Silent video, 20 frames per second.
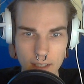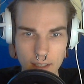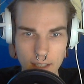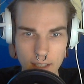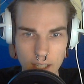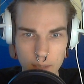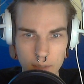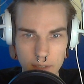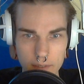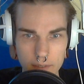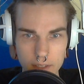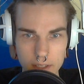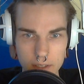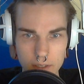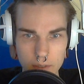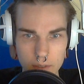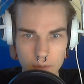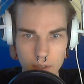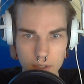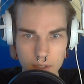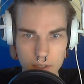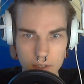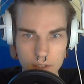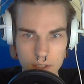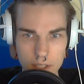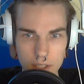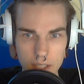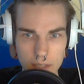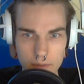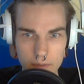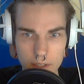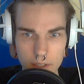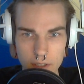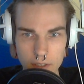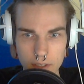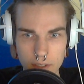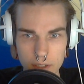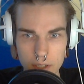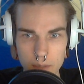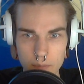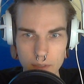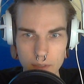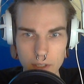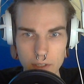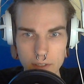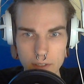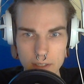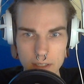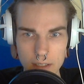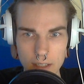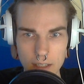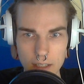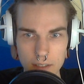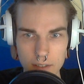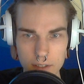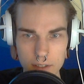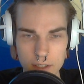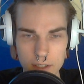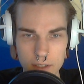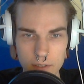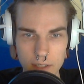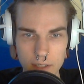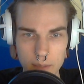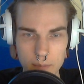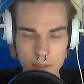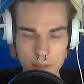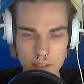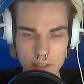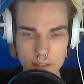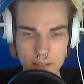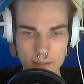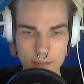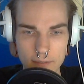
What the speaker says: How many views do you want to achieve in your YouTube videos and at your streams?